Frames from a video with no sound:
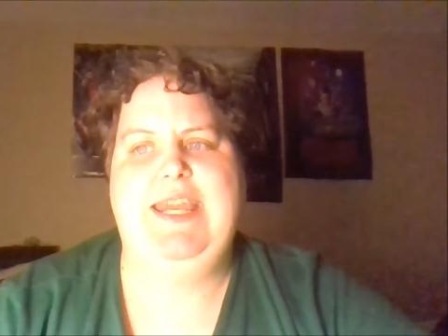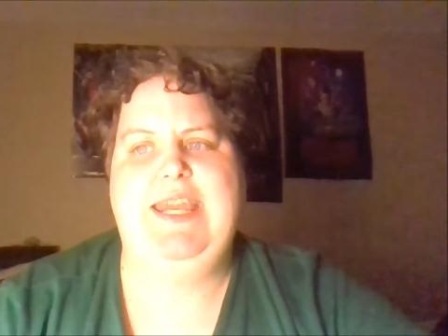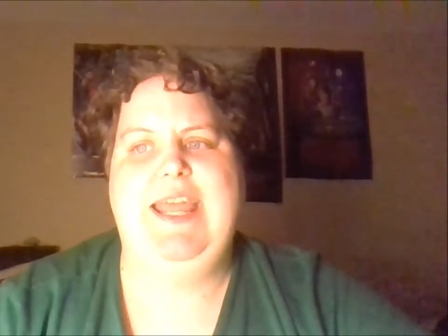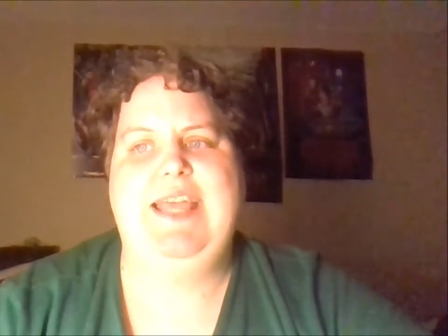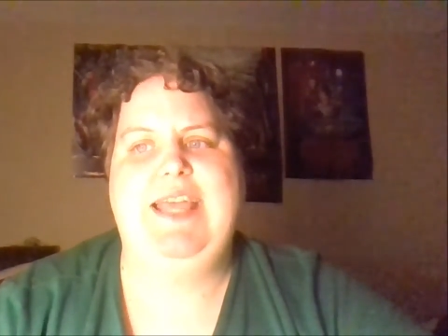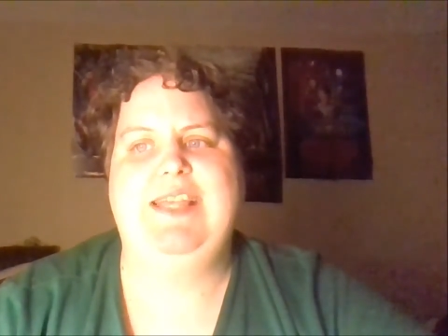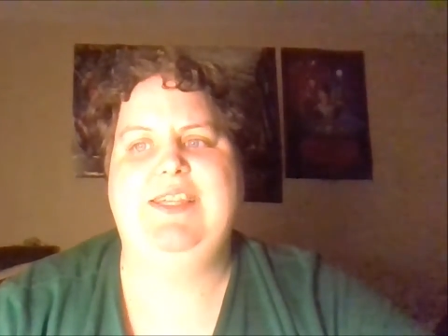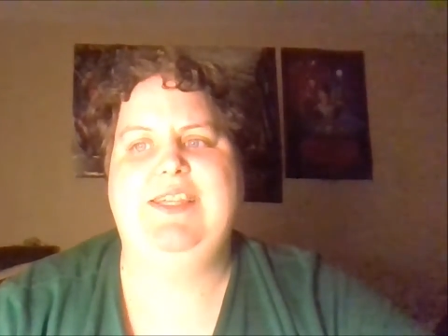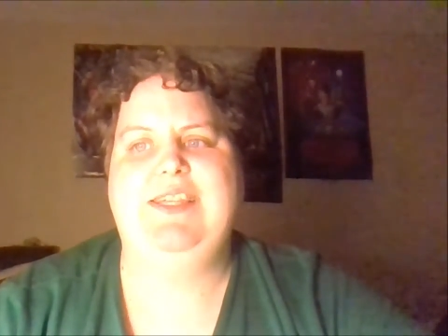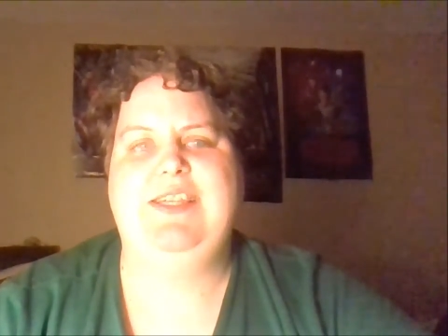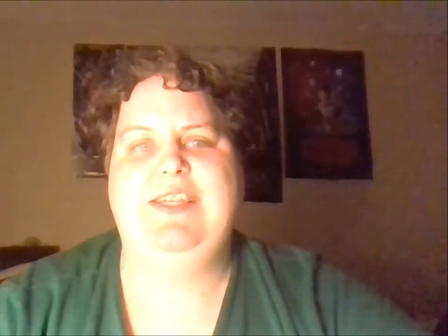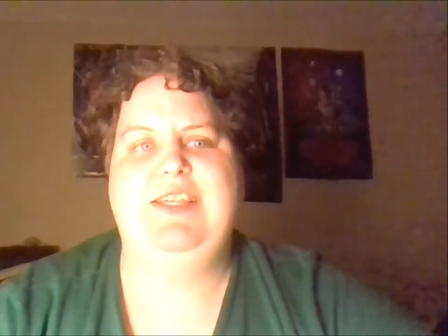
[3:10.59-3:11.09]

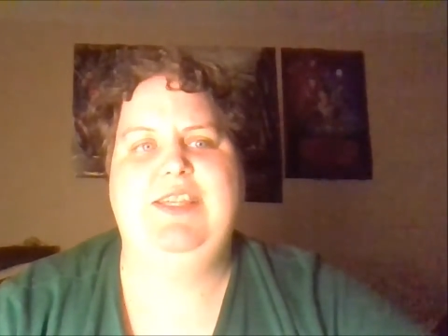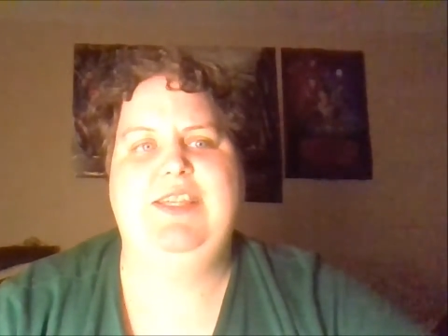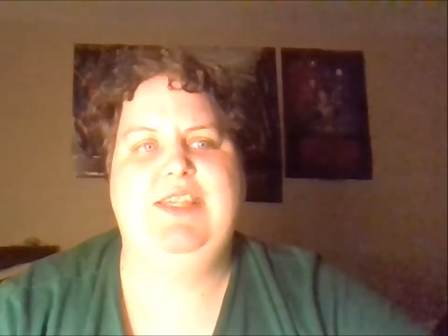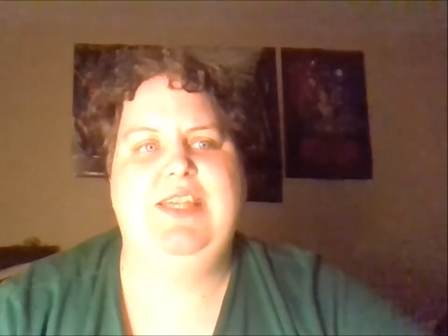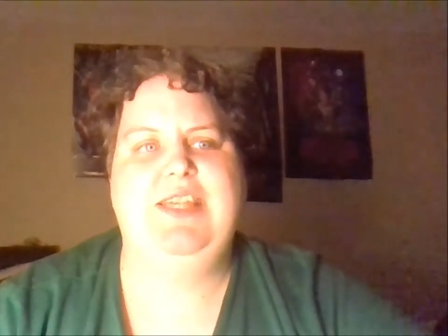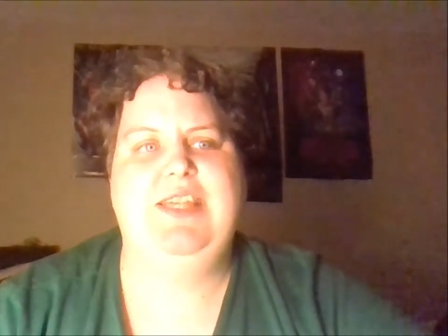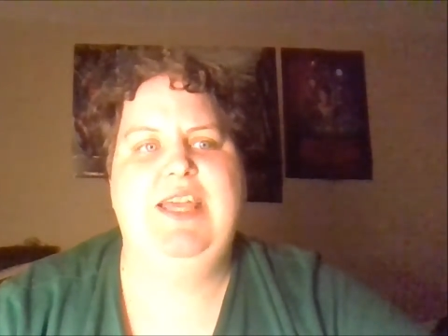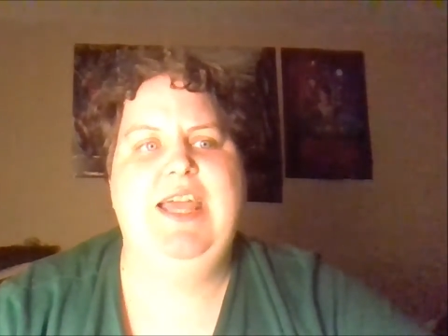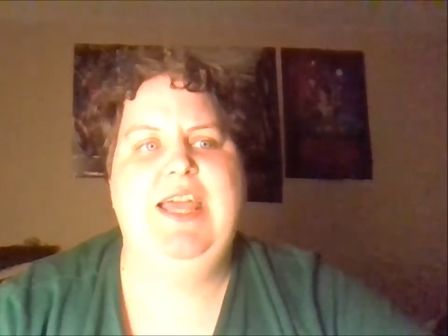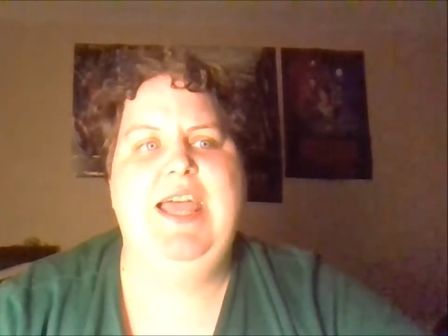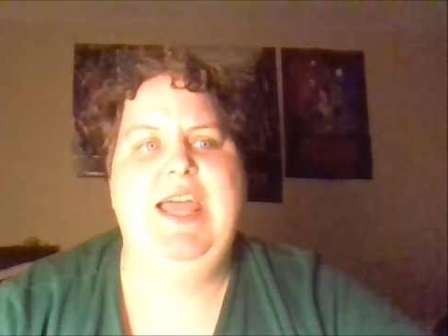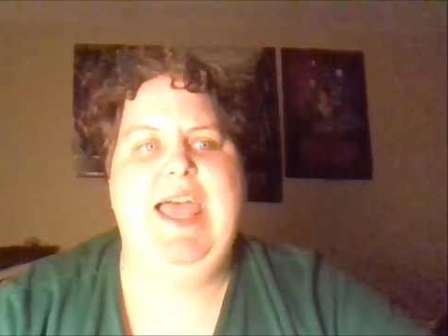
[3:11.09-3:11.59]
nests
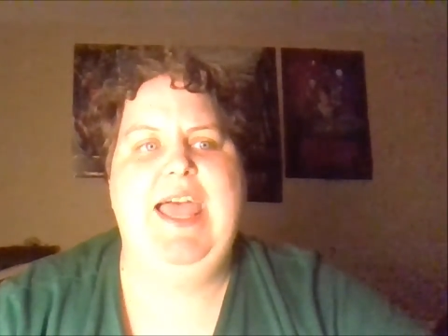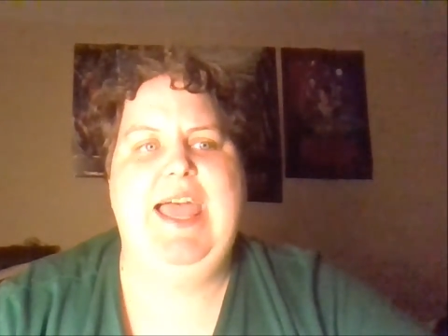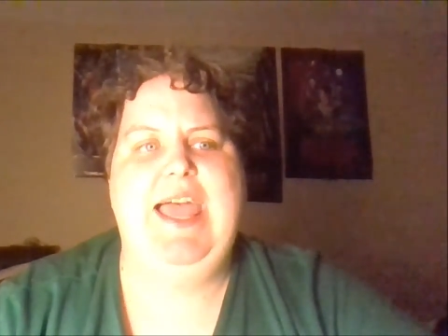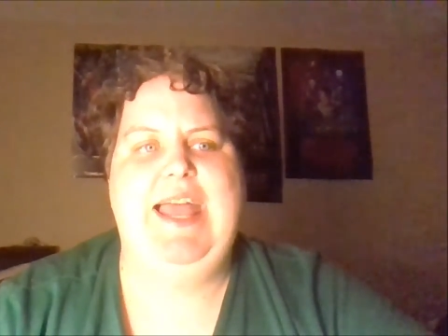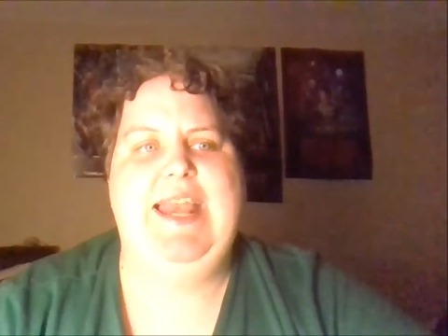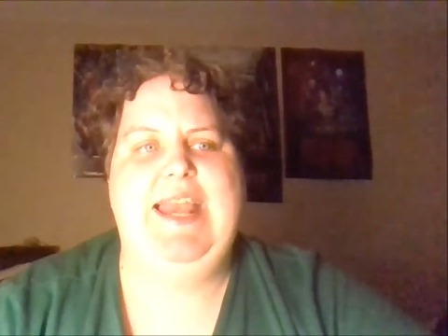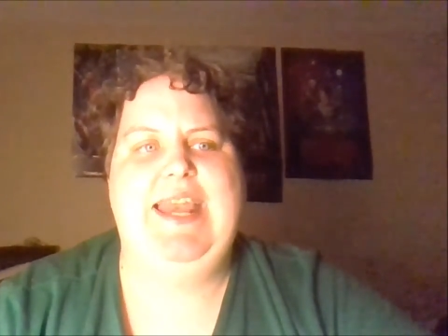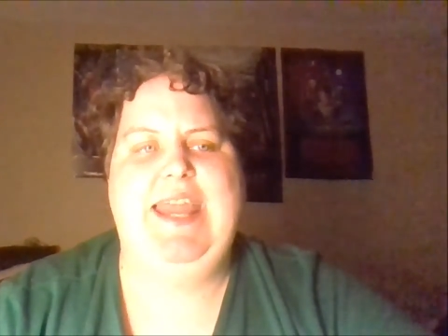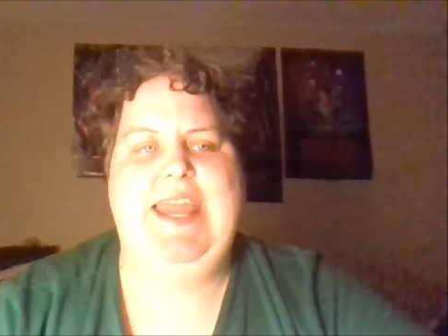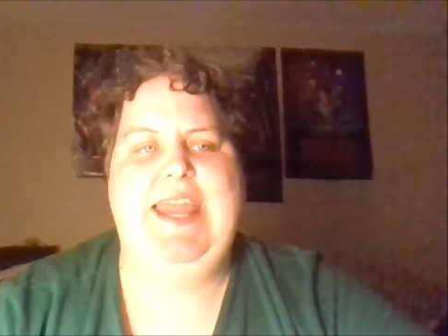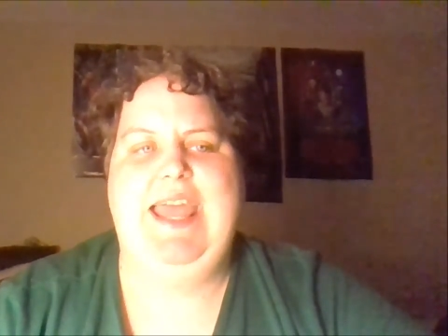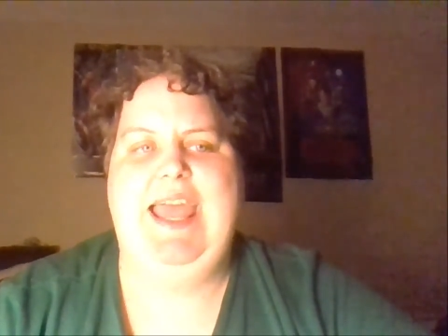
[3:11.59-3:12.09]

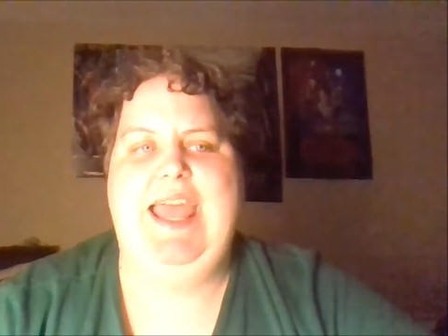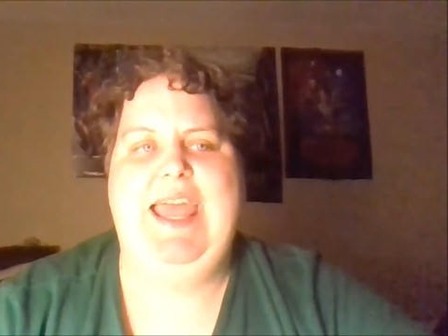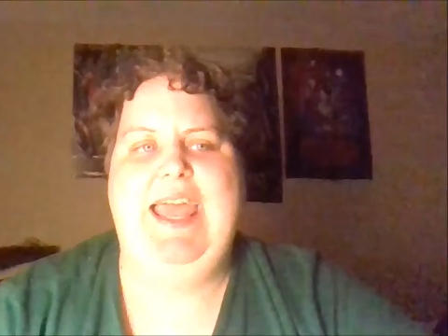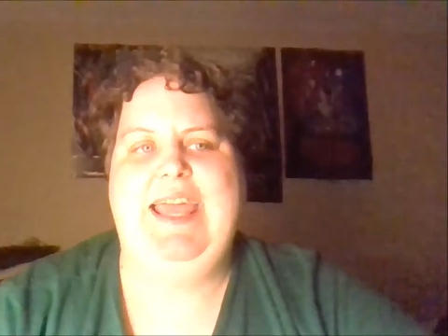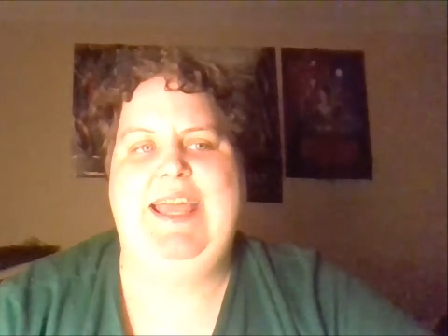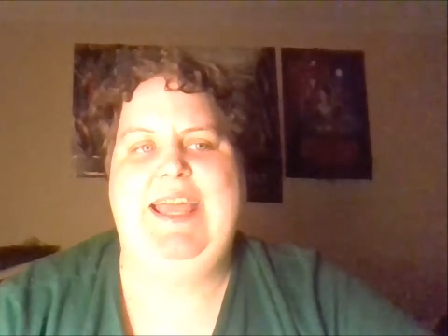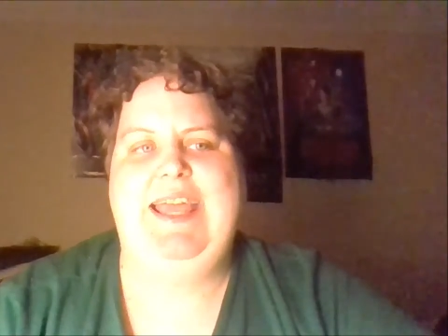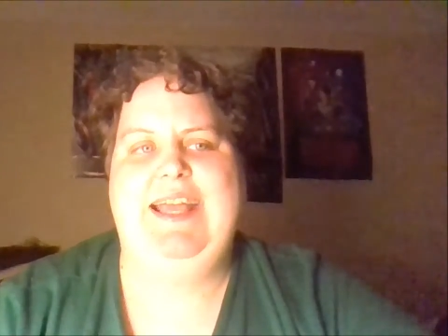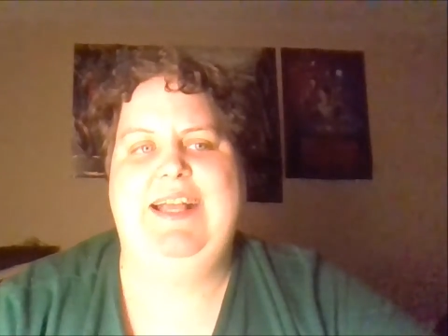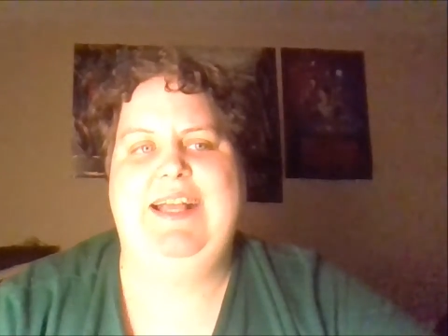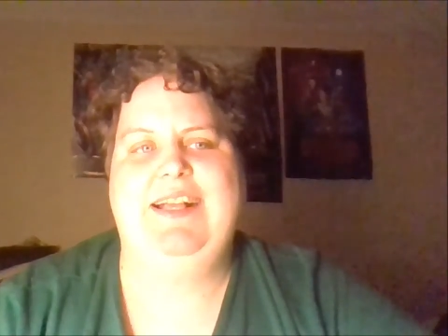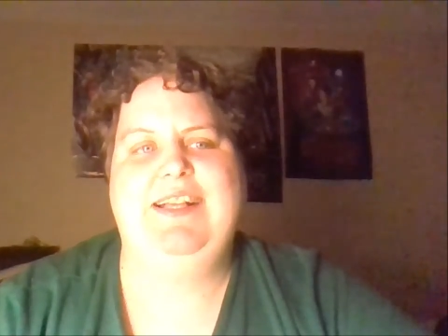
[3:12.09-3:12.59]
and
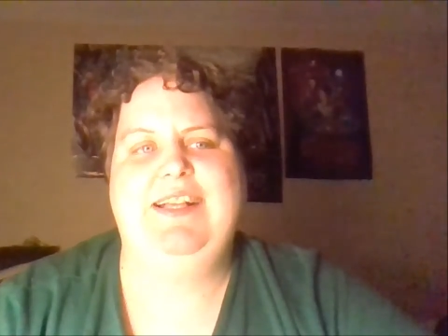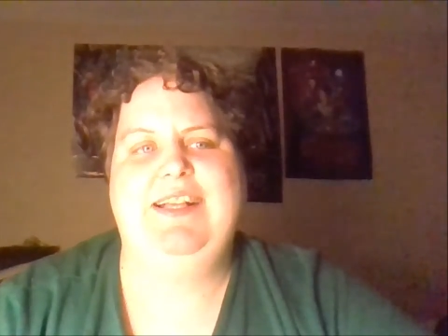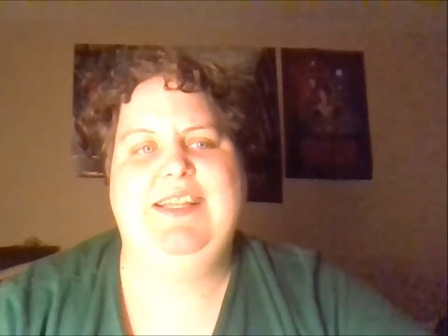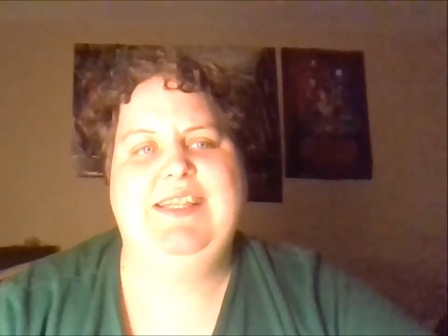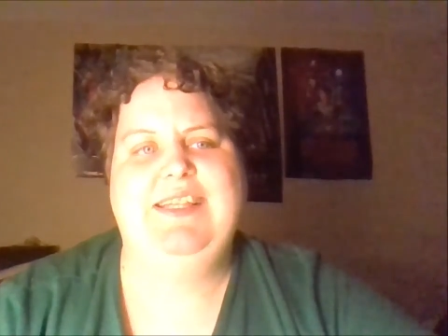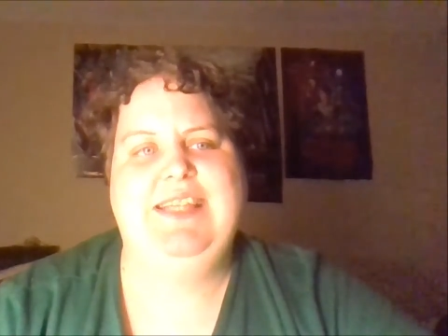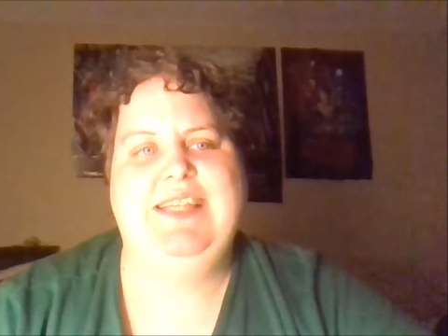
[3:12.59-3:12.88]
eggs.